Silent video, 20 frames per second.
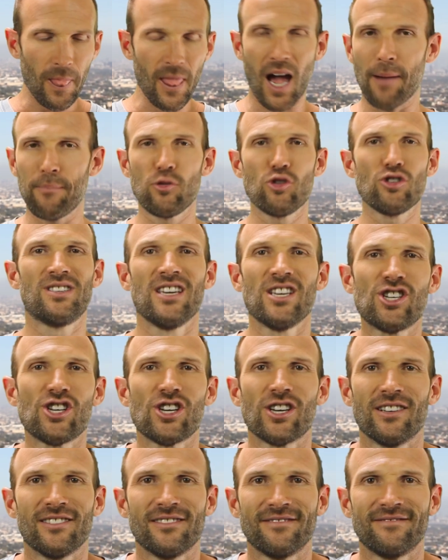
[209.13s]
a
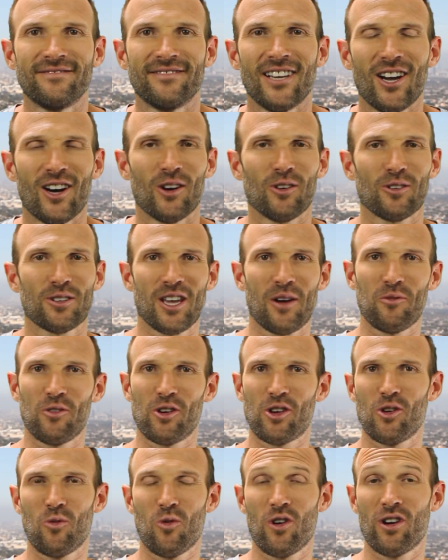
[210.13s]
musician or
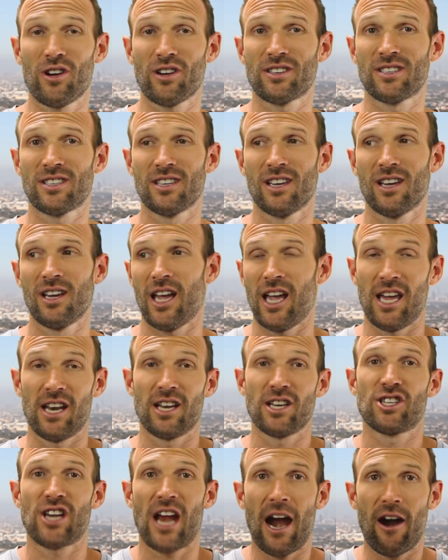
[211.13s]
someone who works
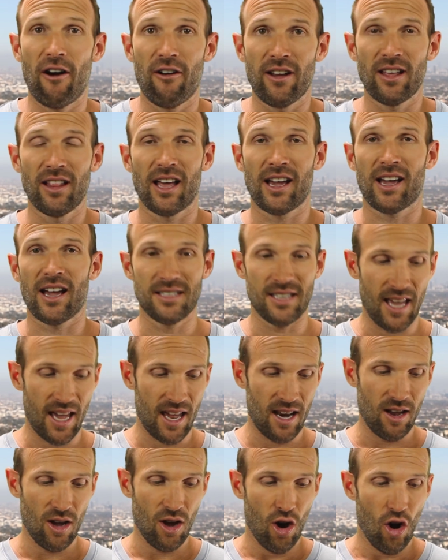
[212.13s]
in a charity, like I
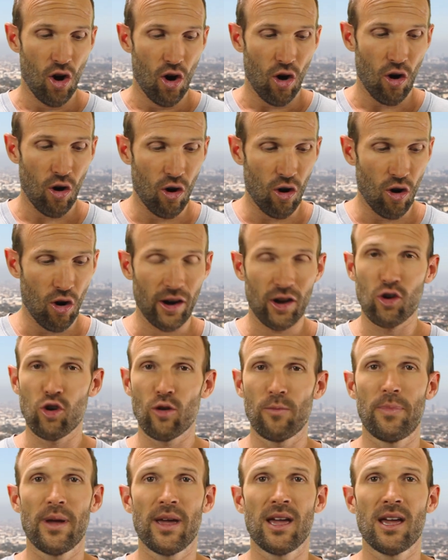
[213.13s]
said. Or it
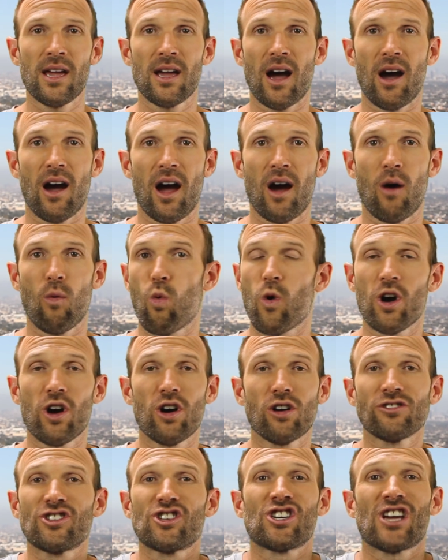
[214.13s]
could be a
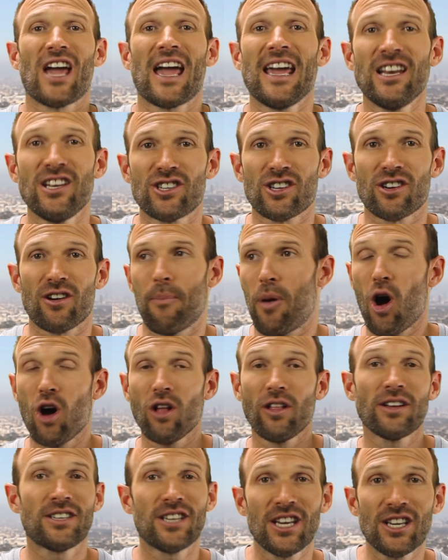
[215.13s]
world changer, a
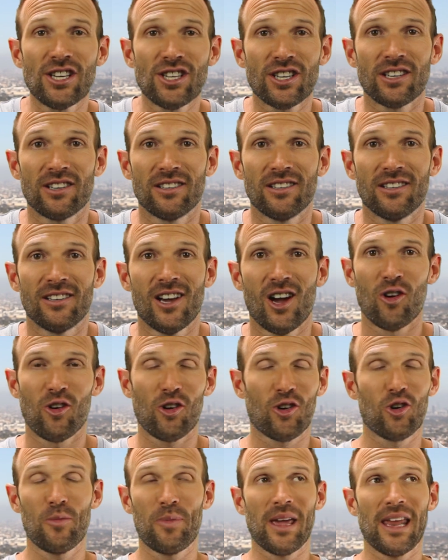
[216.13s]
politician,
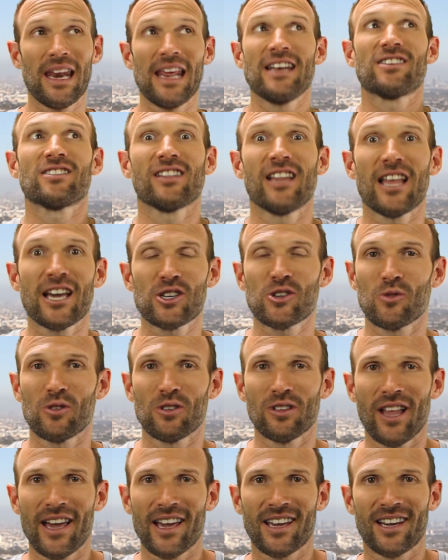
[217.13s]
or it could be an
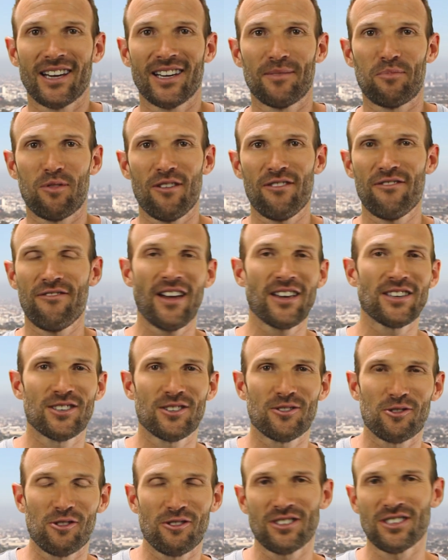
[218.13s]
intellectual like a
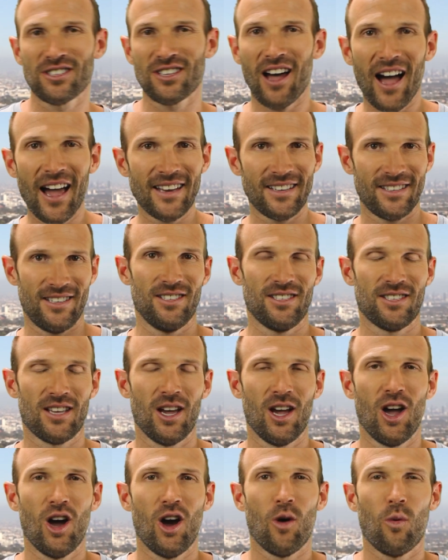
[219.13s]
professor or a scientist.
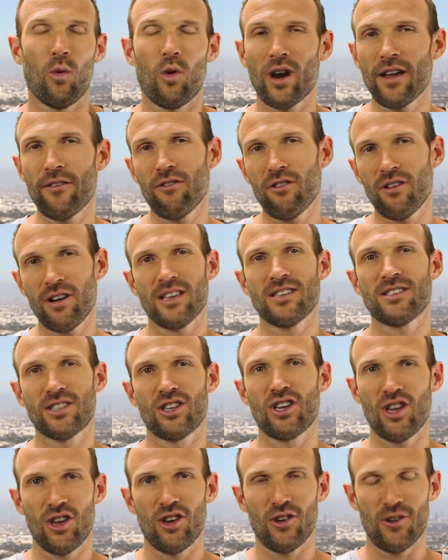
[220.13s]
Whatever it is
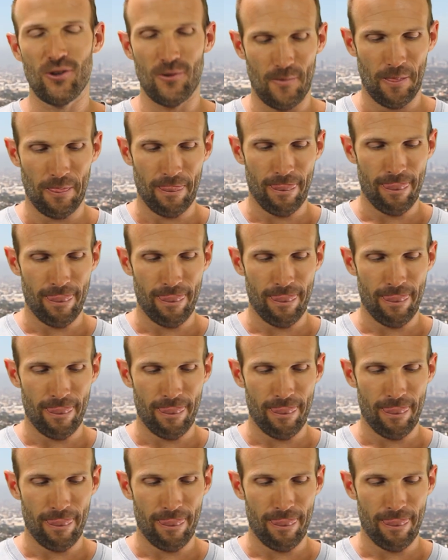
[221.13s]
to you,